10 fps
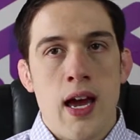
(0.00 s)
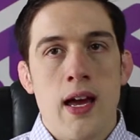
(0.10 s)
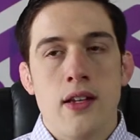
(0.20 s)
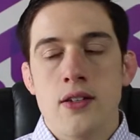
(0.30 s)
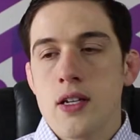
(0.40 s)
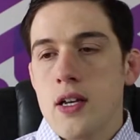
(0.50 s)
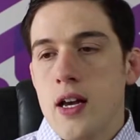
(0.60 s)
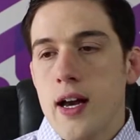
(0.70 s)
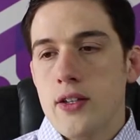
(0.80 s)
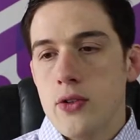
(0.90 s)
and
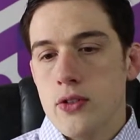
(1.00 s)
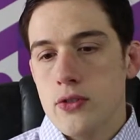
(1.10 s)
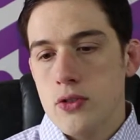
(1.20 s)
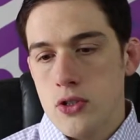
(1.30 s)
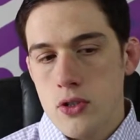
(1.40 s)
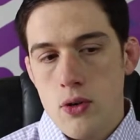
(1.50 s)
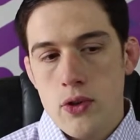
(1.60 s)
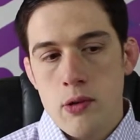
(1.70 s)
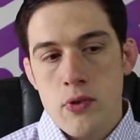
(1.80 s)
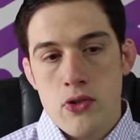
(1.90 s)
I should also just
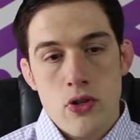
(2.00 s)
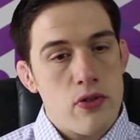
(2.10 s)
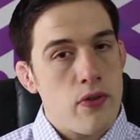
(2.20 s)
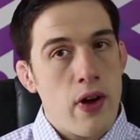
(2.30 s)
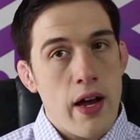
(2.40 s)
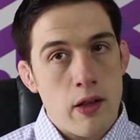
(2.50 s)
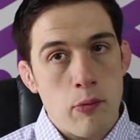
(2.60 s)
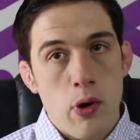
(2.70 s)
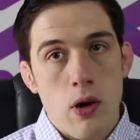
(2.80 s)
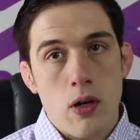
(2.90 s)
note the administration of
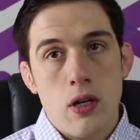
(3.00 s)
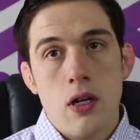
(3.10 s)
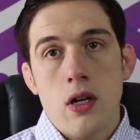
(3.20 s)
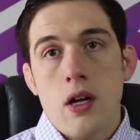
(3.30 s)
Highland Park,